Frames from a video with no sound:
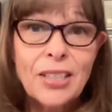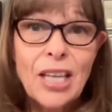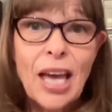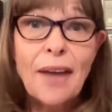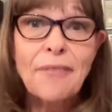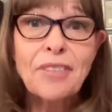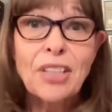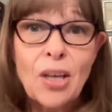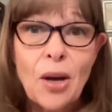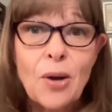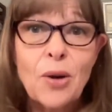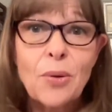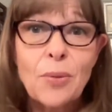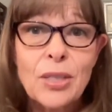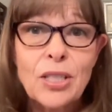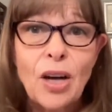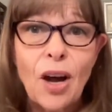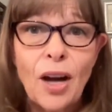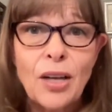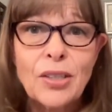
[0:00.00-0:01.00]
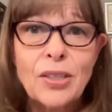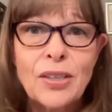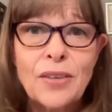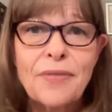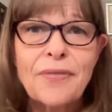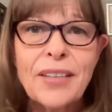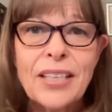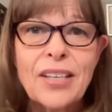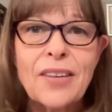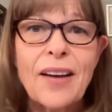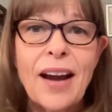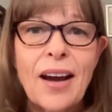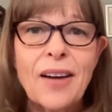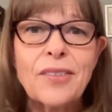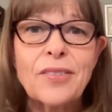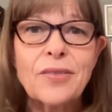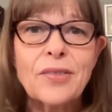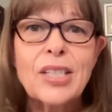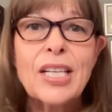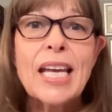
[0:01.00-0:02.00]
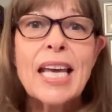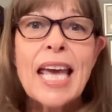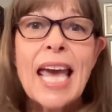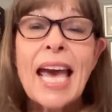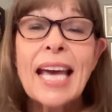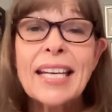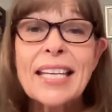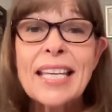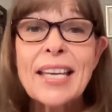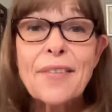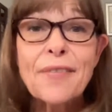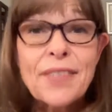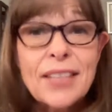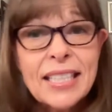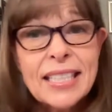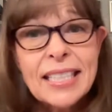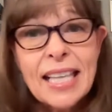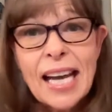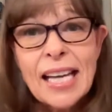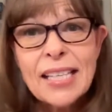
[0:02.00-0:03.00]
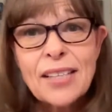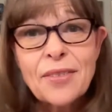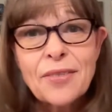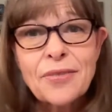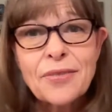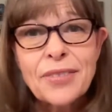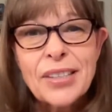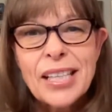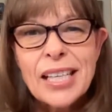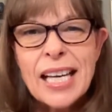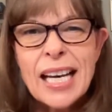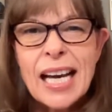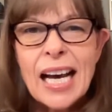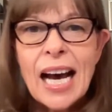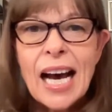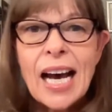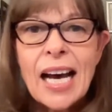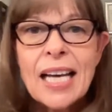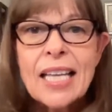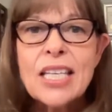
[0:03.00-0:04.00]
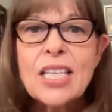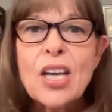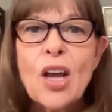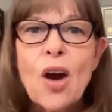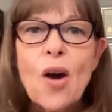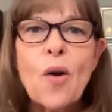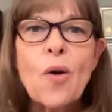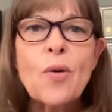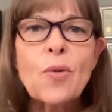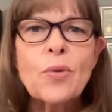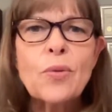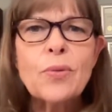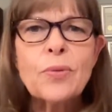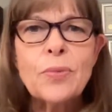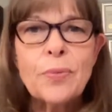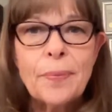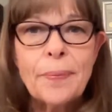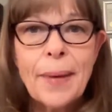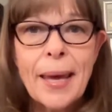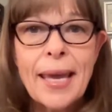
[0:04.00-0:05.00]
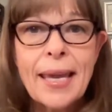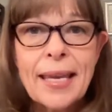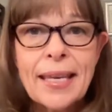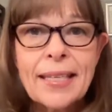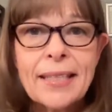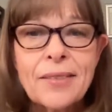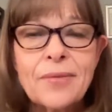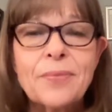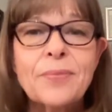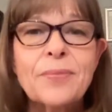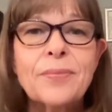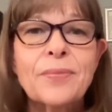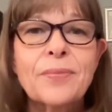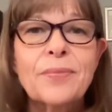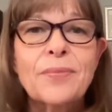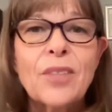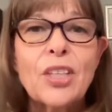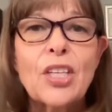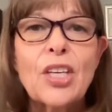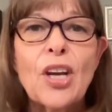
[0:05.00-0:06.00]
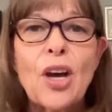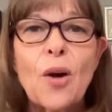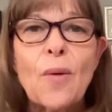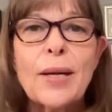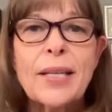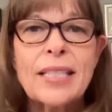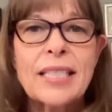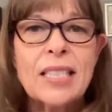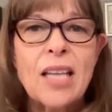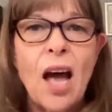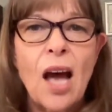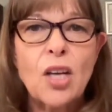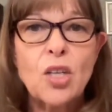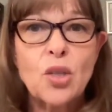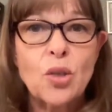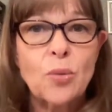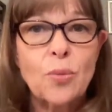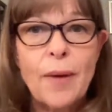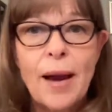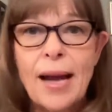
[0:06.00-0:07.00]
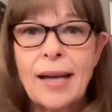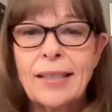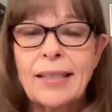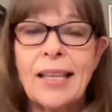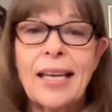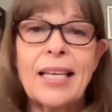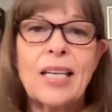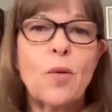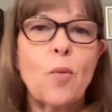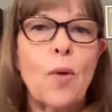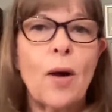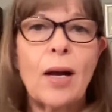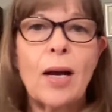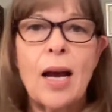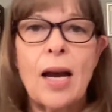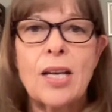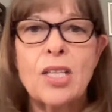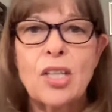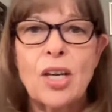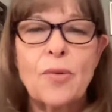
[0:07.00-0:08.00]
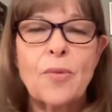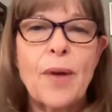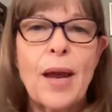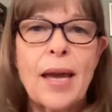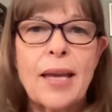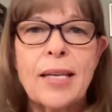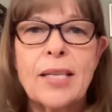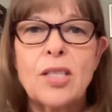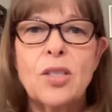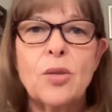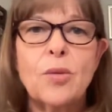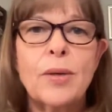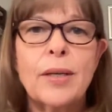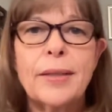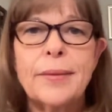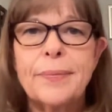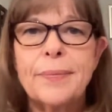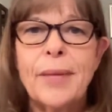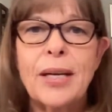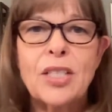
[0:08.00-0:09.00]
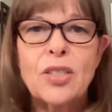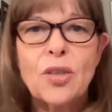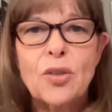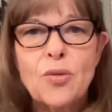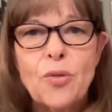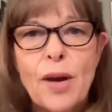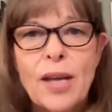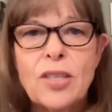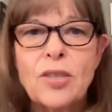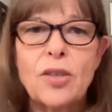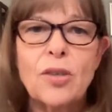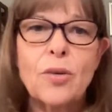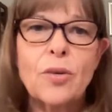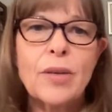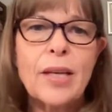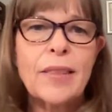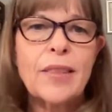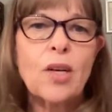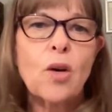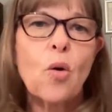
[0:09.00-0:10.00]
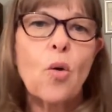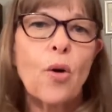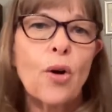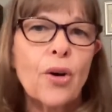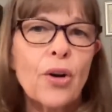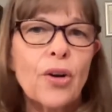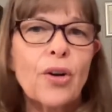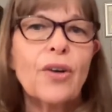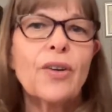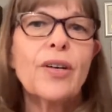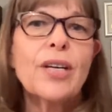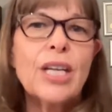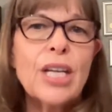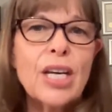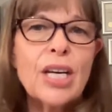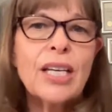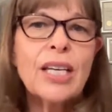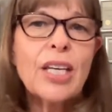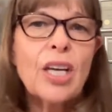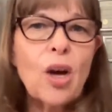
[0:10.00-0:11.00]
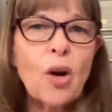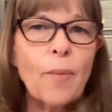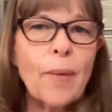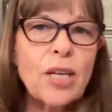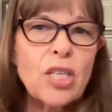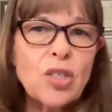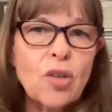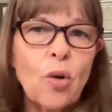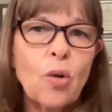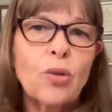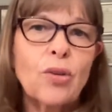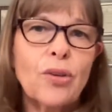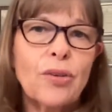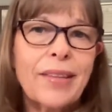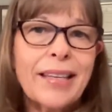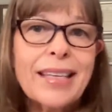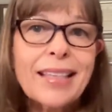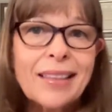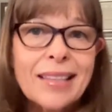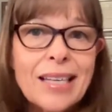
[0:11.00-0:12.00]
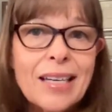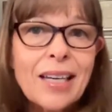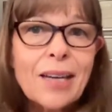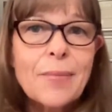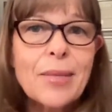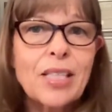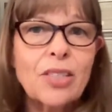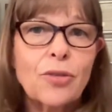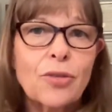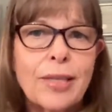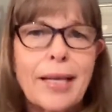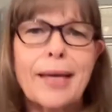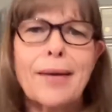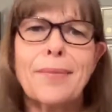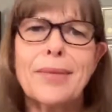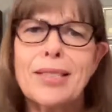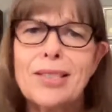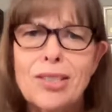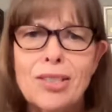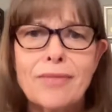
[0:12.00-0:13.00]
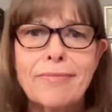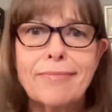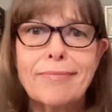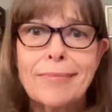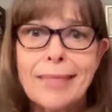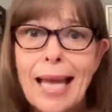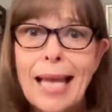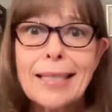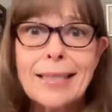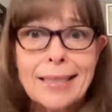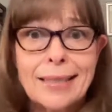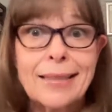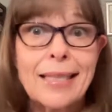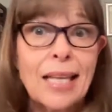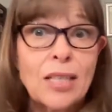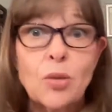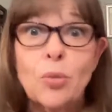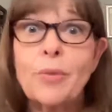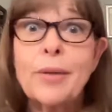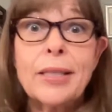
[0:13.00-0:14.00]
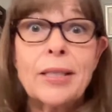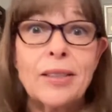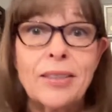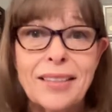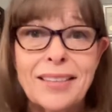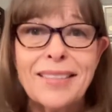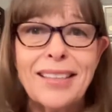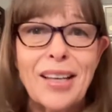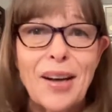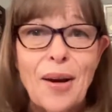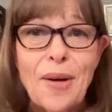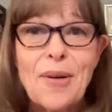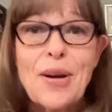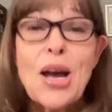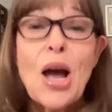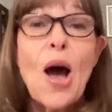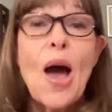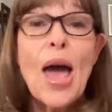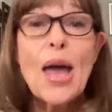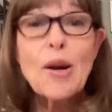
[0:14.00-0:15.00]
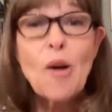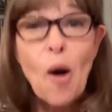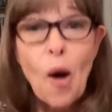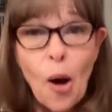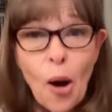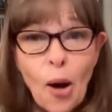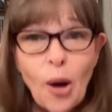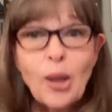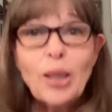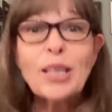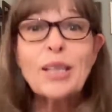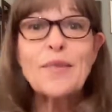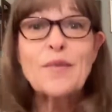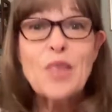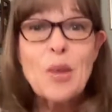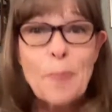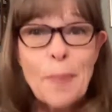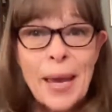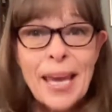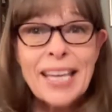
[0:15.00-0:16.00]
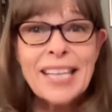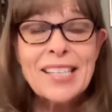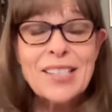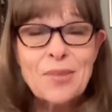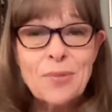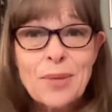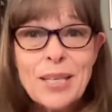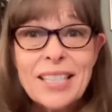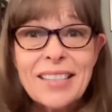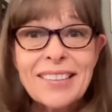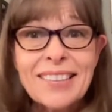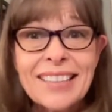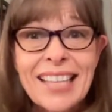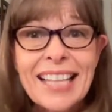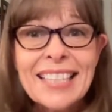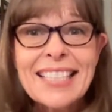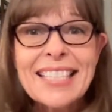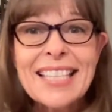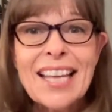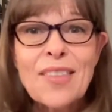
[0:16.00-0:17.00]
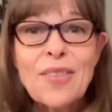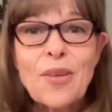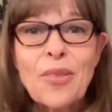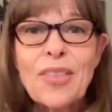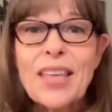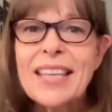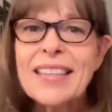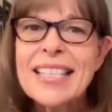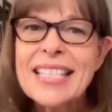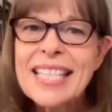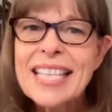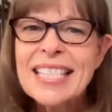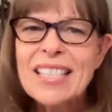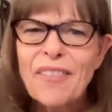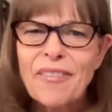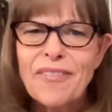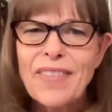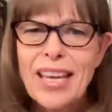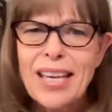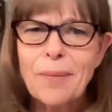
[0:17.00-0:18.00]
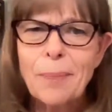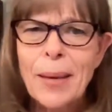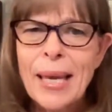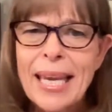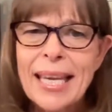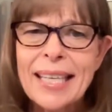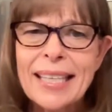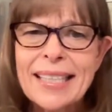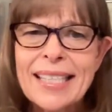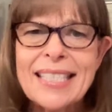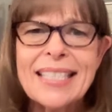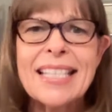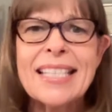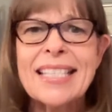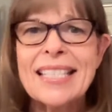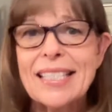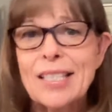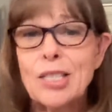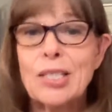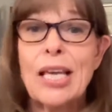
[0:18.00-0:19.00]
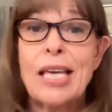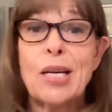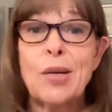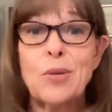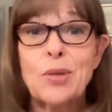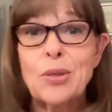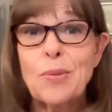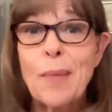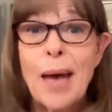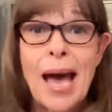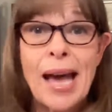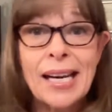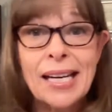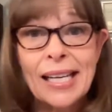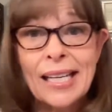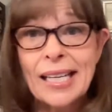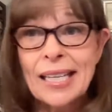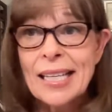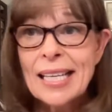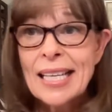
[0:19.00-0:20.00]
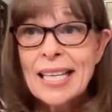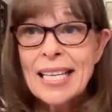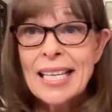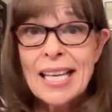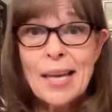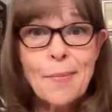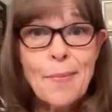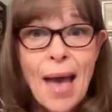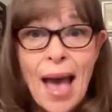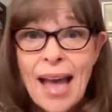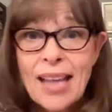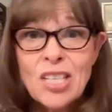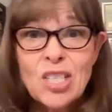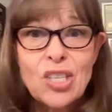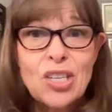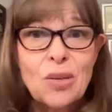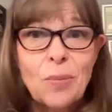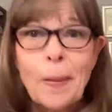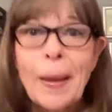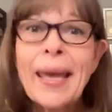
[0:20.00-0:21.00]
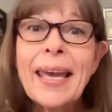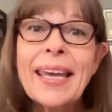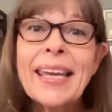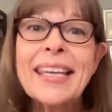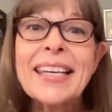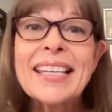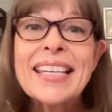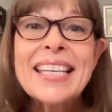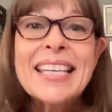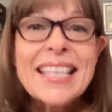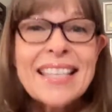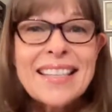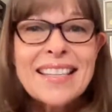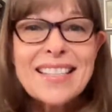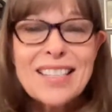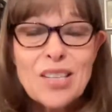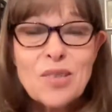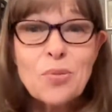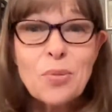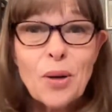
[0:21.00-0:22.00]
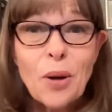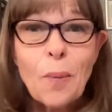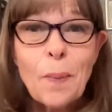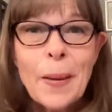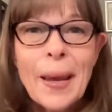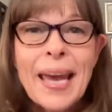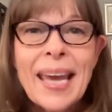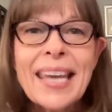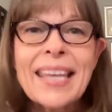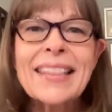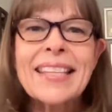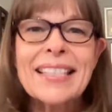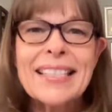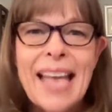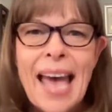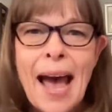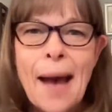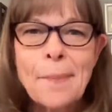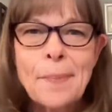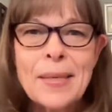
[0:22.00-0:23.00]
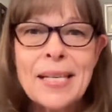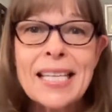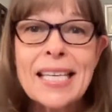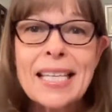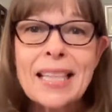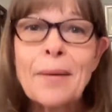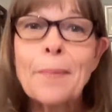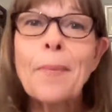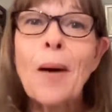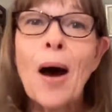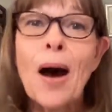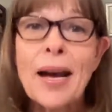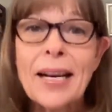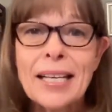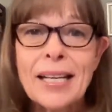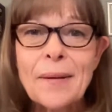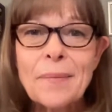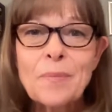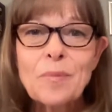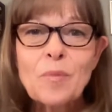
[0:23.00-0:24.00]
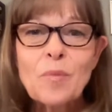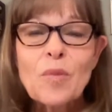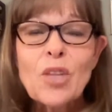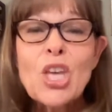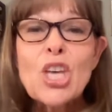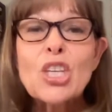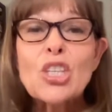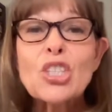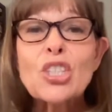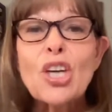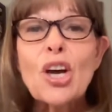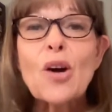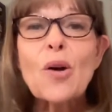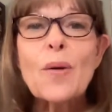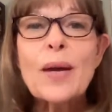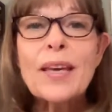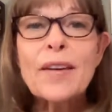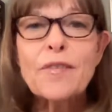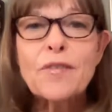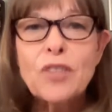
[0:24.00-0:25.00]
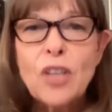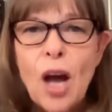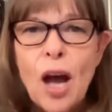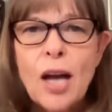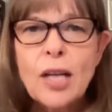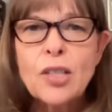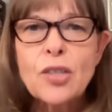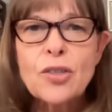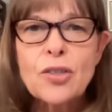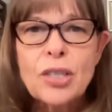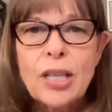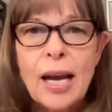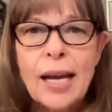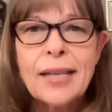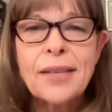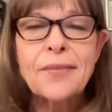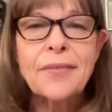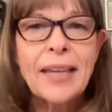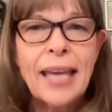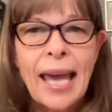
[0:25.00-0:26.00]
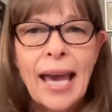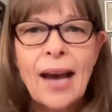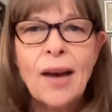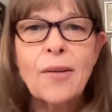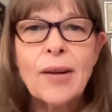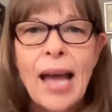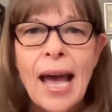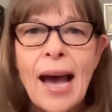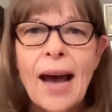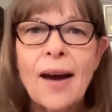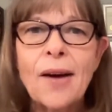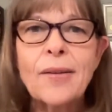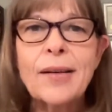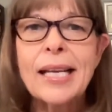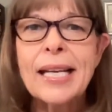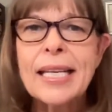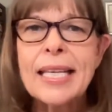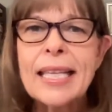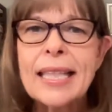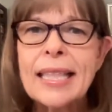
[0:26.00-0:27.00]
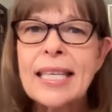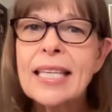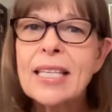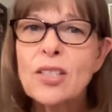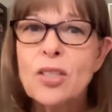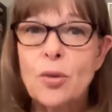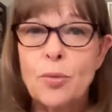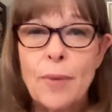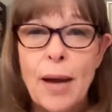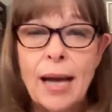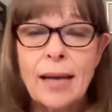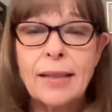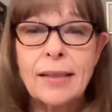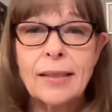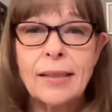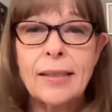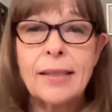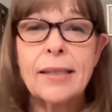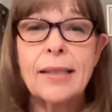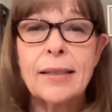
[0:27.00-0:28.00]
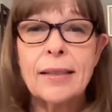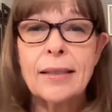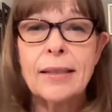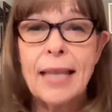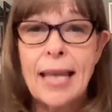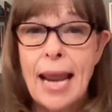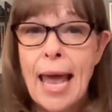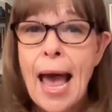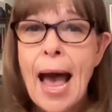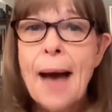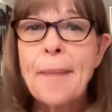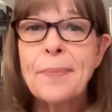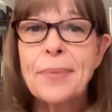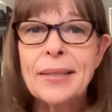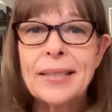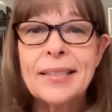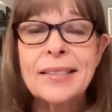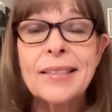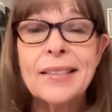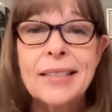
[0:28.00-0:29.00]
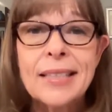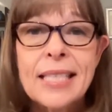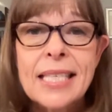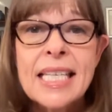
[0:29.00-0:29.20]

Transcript: you have to go to a doctor to figure out. And if it's kind of unknown pain, you know, it's not direct like, well, gosh, I ran into a my the dresser in the corner, you know, my shoulder, the ligaments are damaged. That's that's real, you know. And all of the pain is real. That's another thing. This isn't fake pain. This isn't psychosomatic imagined pain. This is real pain that's happening in the body. So if doctors kind of count out anything directly that happened,